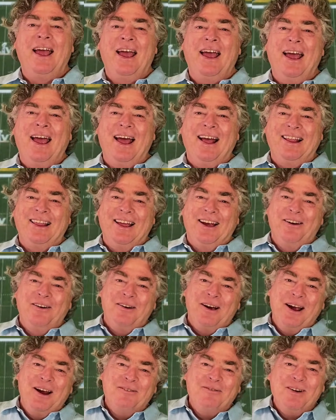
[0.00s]
Hello,
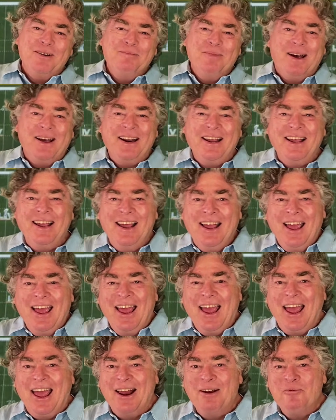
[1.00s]
everybody,
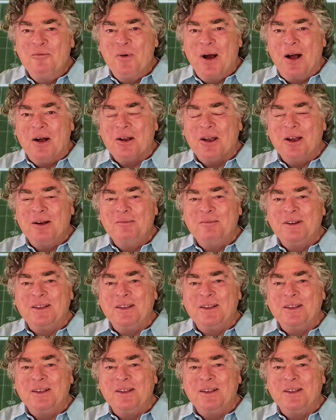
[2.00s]
and welcome